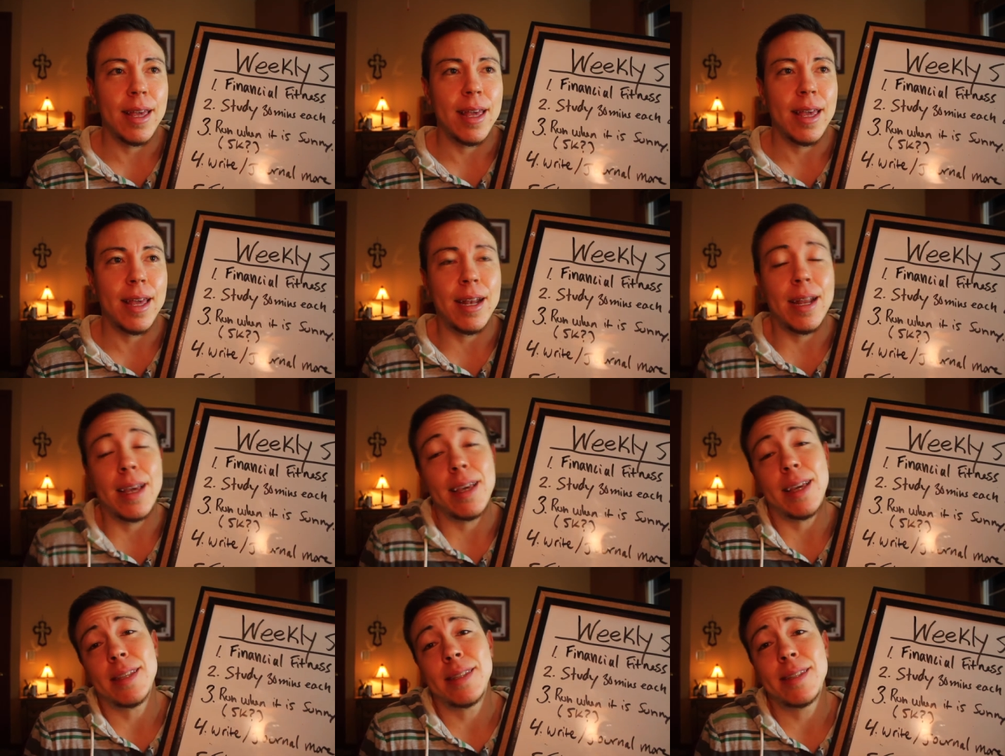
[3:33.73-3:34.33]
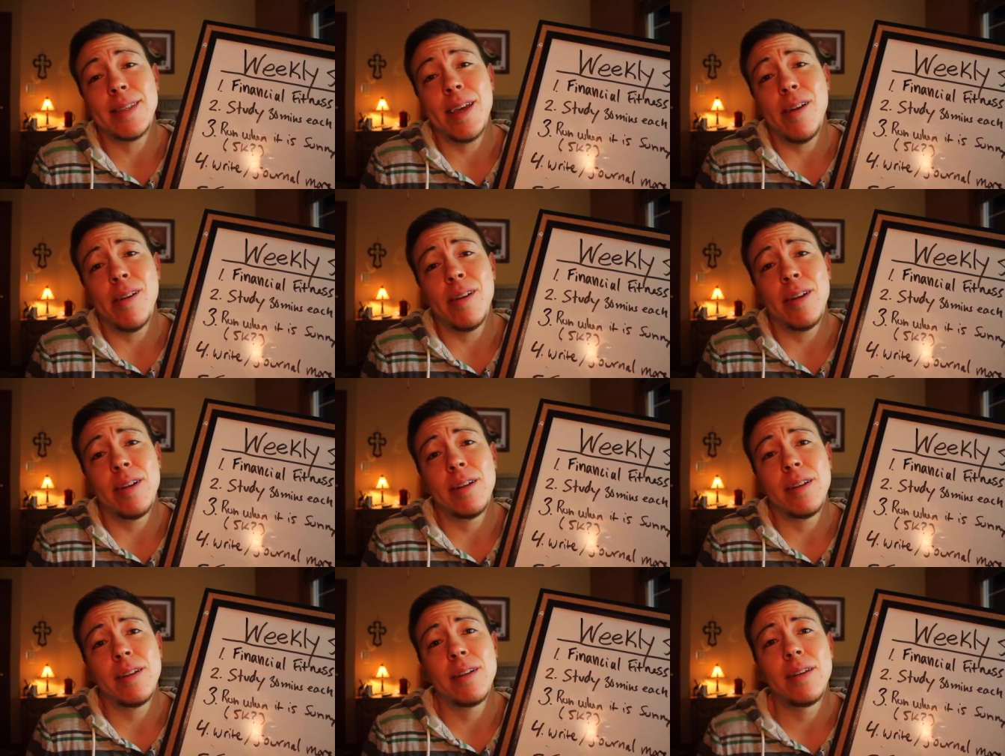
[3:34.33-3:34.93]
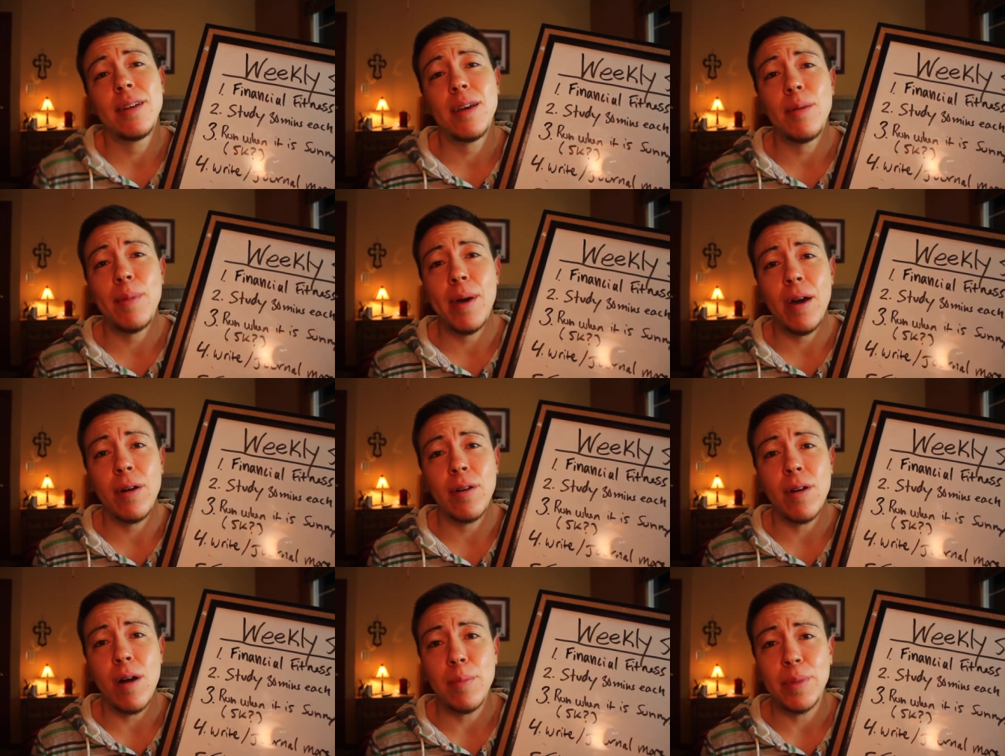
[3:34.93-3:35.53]
And I get scared
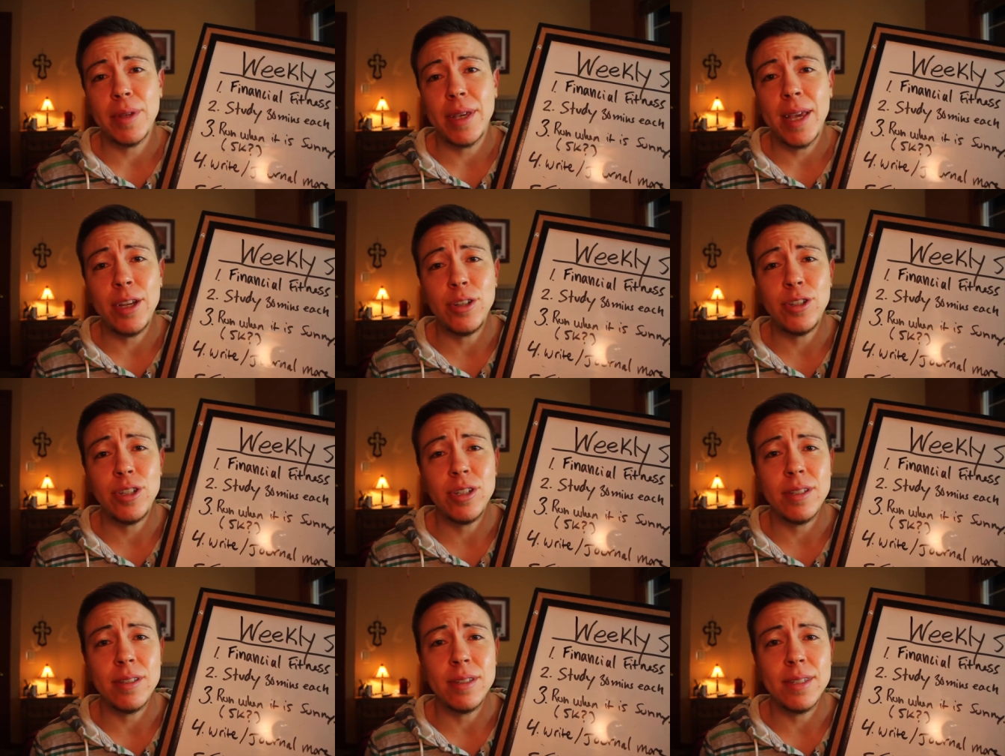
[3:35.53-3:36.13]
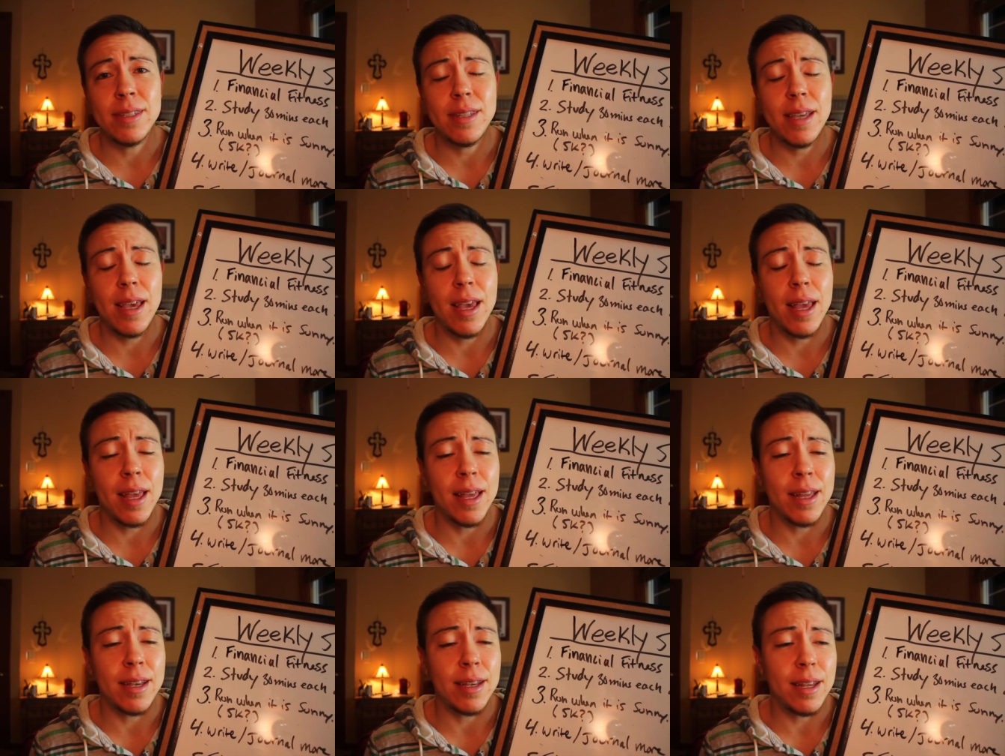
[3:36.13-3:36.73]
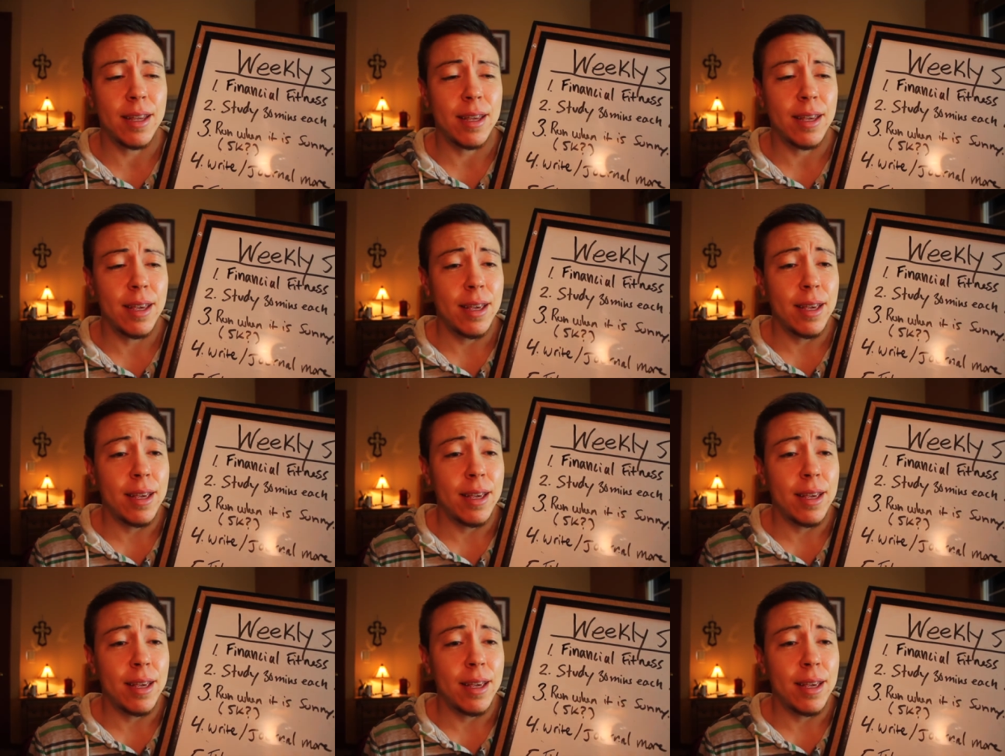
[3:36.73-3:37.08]
about complications and